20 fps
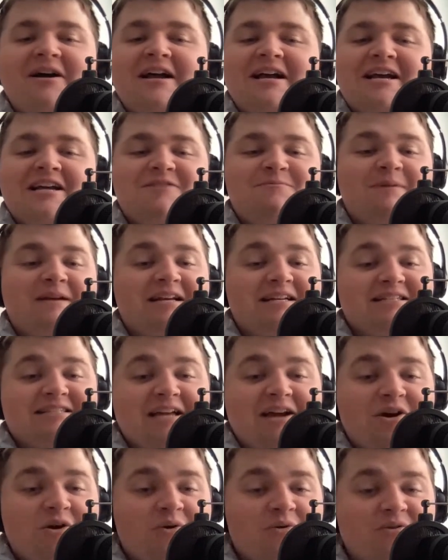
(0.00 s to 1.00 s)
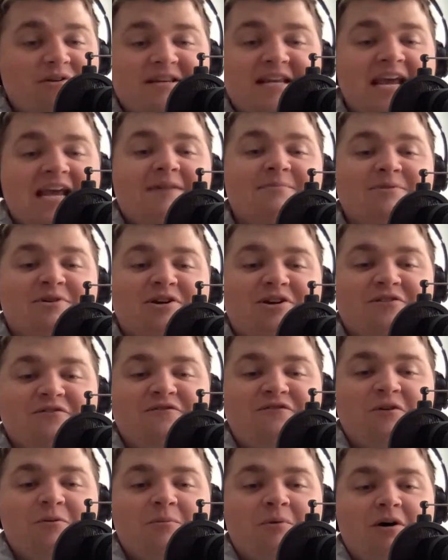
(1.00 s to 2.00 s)
is because they are damn good at
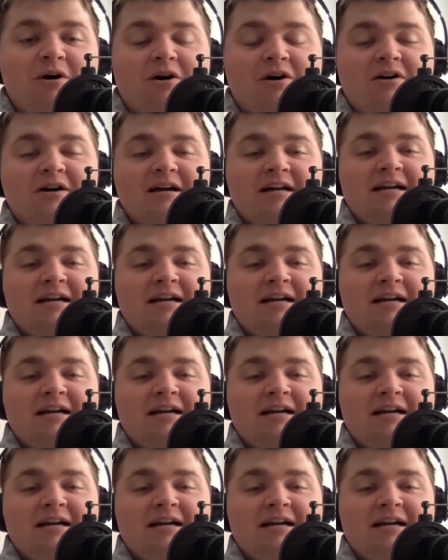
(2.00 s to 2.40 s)
football